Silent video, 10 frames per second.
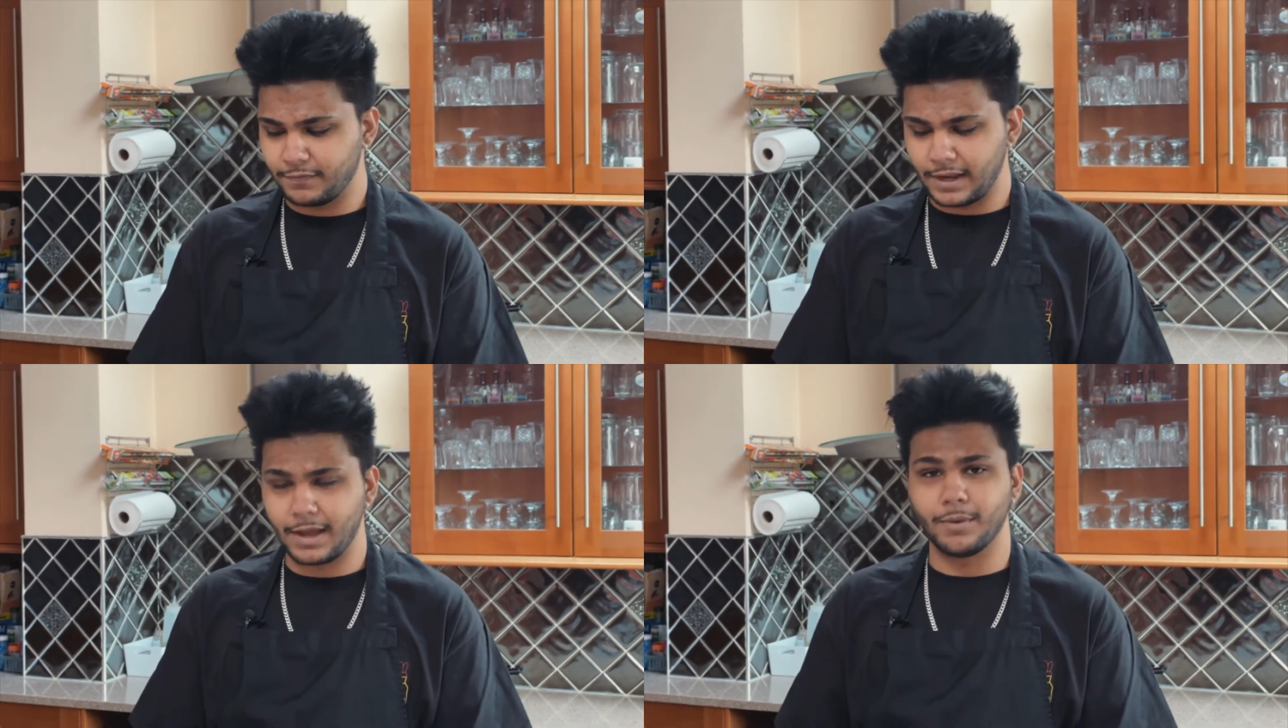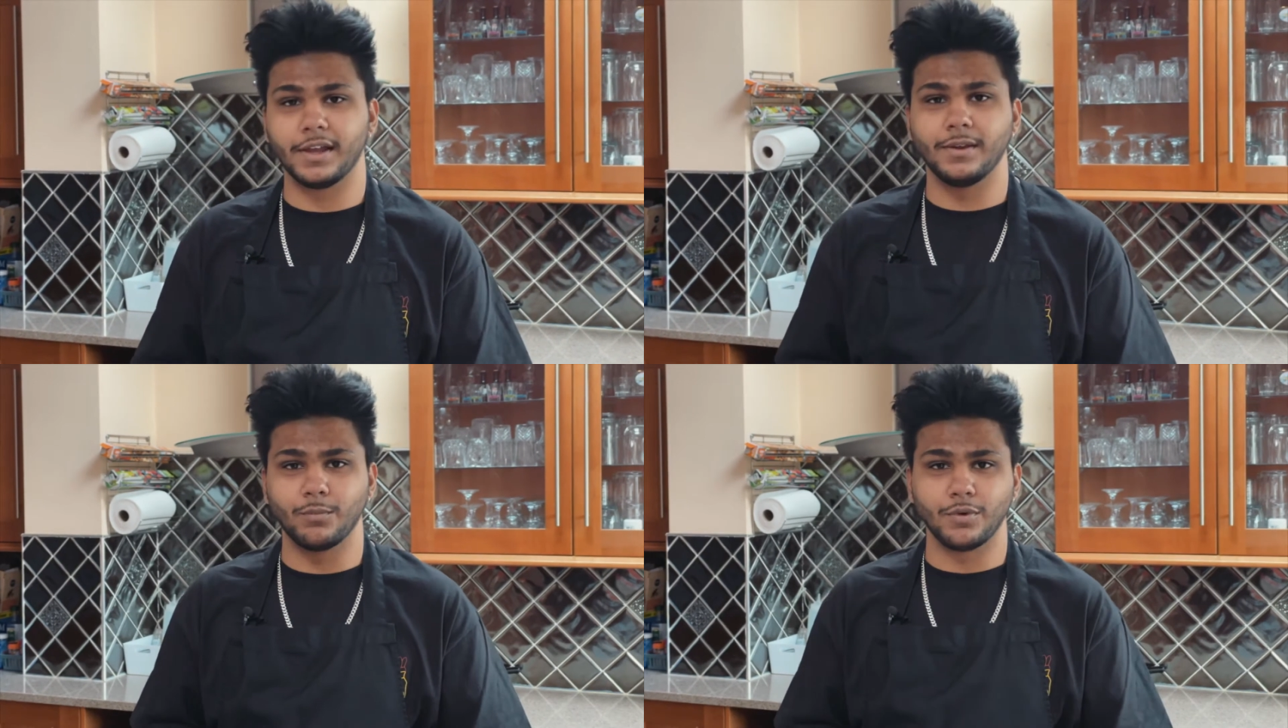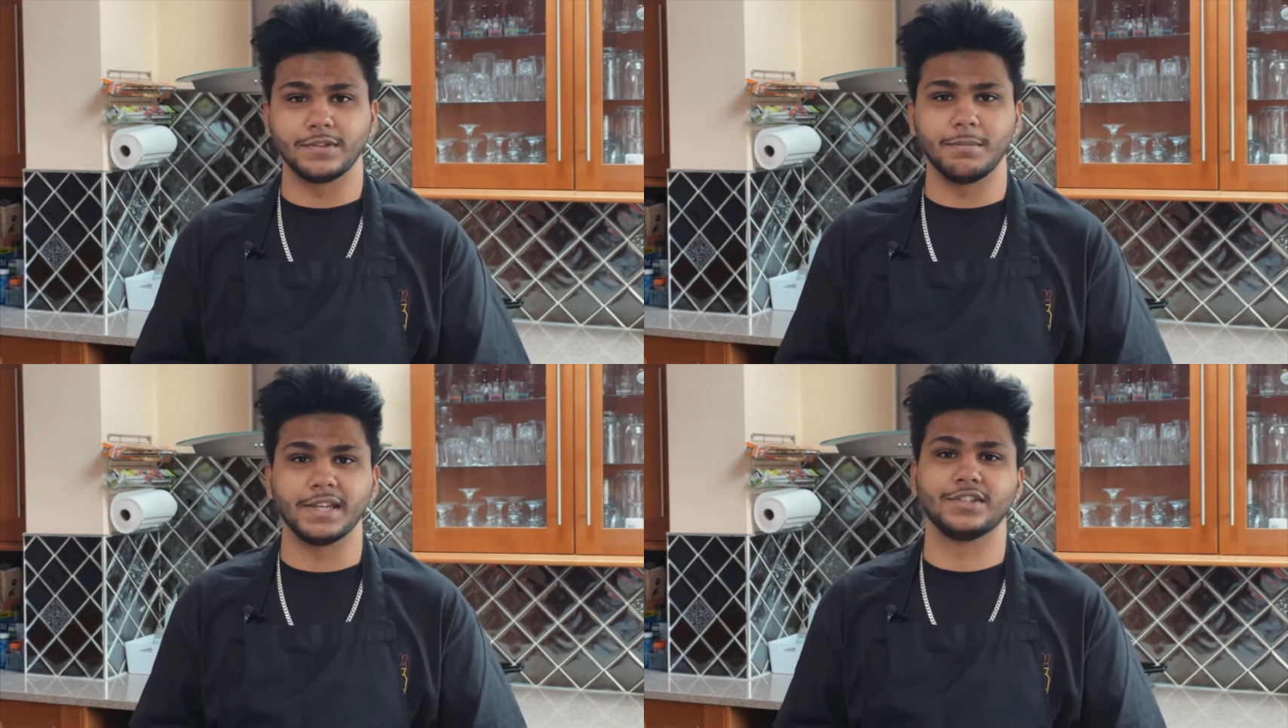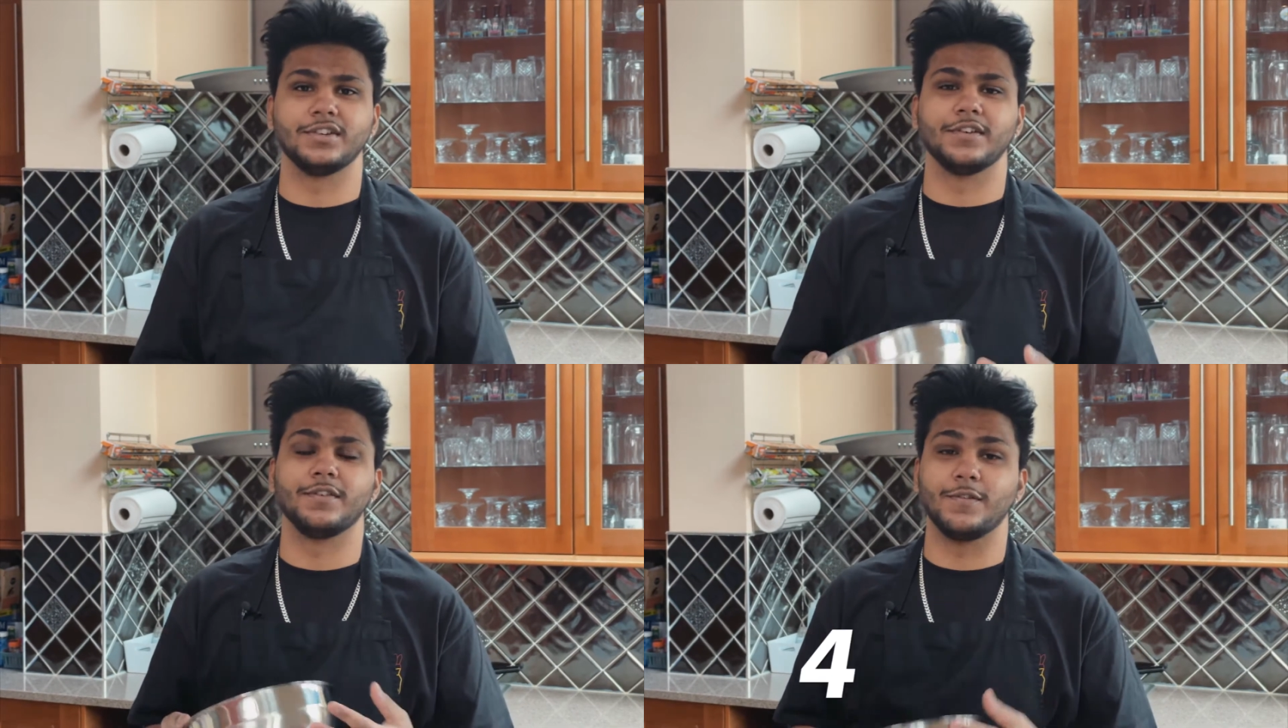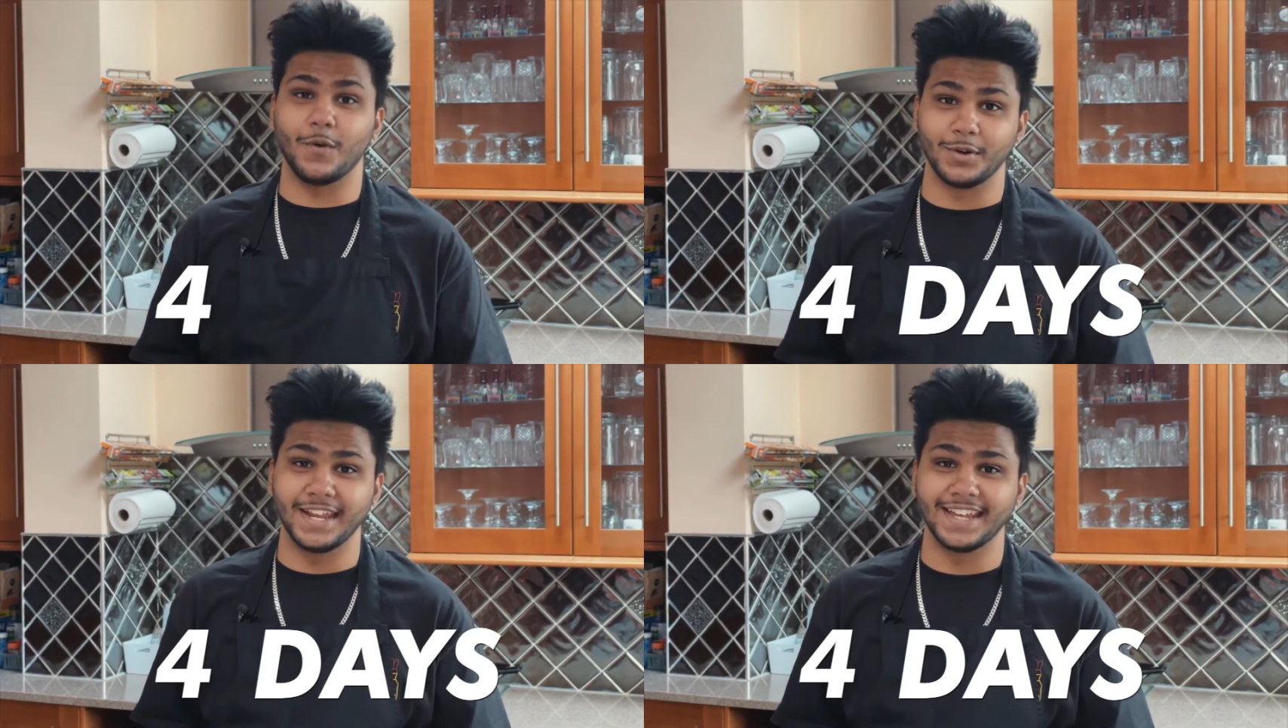flour and water mixture for
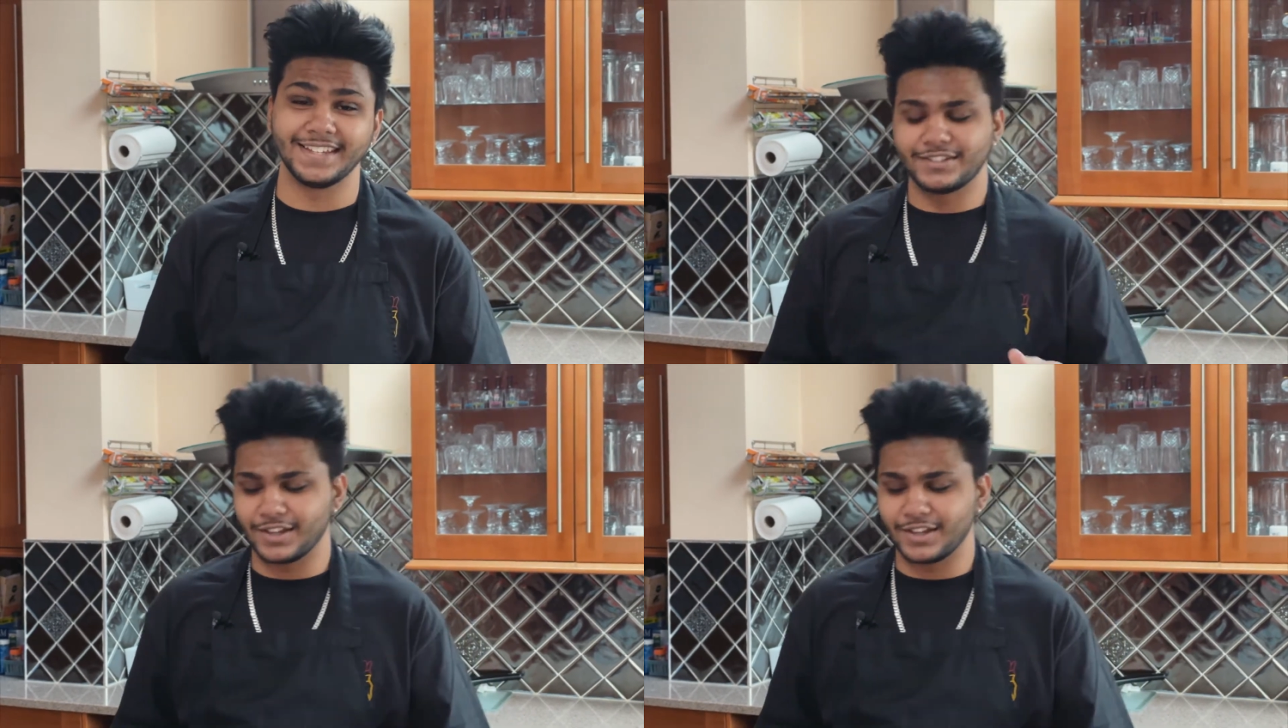4 days.